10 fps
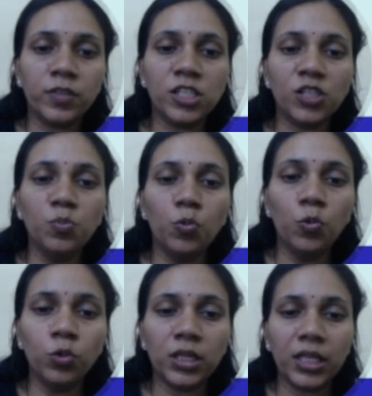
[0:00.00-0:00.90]
of the
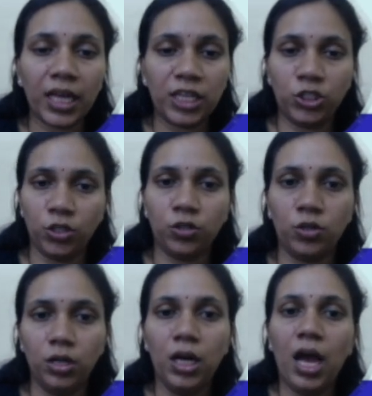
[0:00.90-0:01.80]
smooth nature
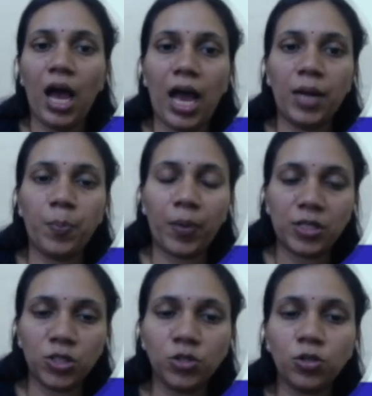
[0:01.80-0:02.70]
and
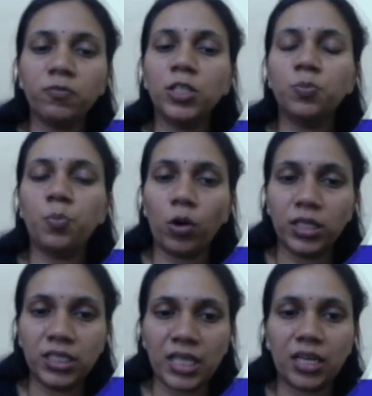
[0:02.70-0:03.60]
presence of this
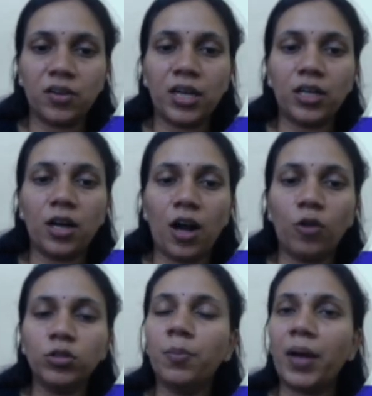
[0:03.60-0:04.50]
polysaccharide
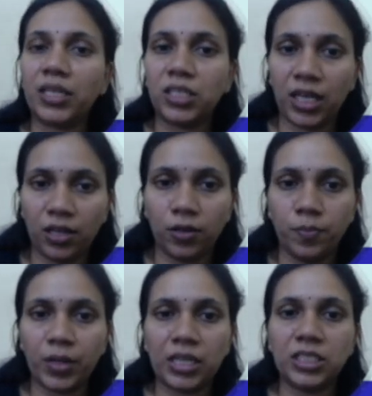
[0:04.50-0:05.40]
around the
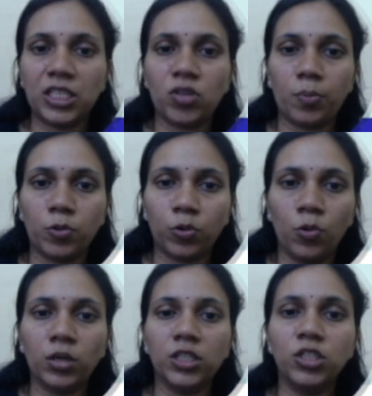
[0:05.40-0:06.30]
bacterium, that is the
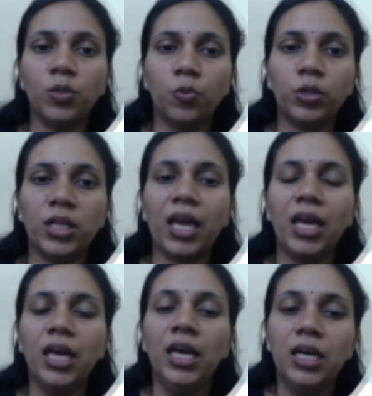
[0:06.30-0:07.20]
Streptococcus
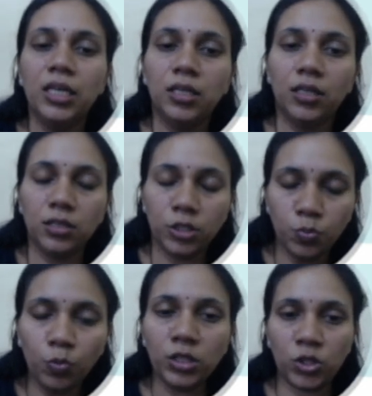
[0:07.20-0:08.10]
pneumoniae
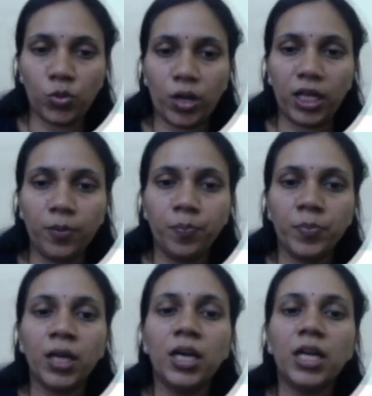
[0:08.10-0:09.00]
smooth strain,
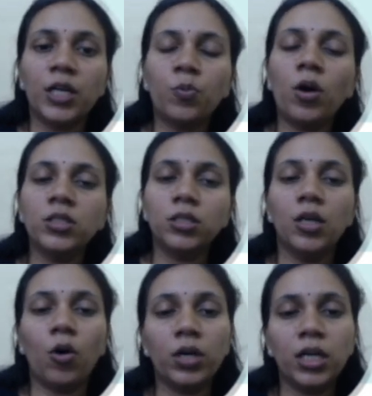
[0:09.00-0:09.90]
it was,
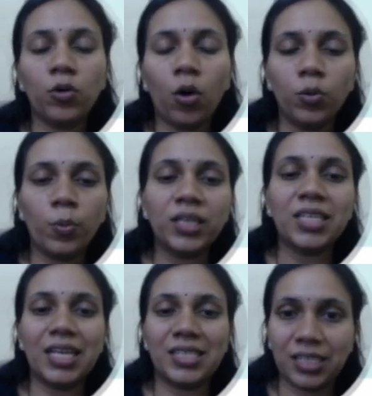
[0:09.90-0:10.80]
or it
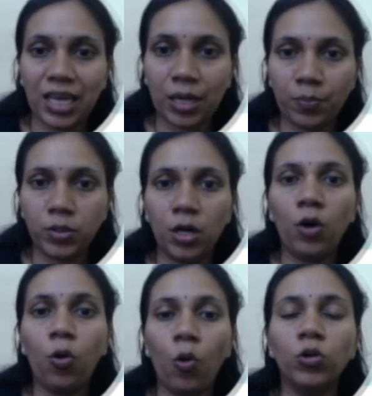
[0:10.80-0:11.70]
always escaped
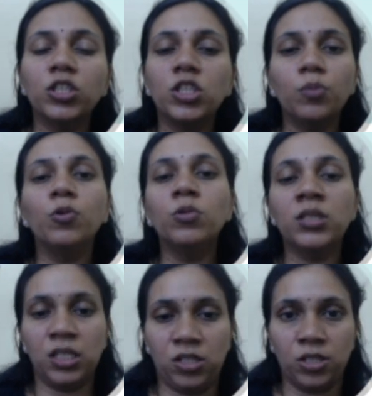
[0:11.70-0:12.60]
the host
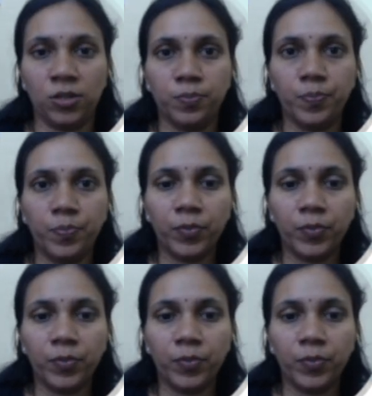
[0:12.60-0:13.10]
immune system.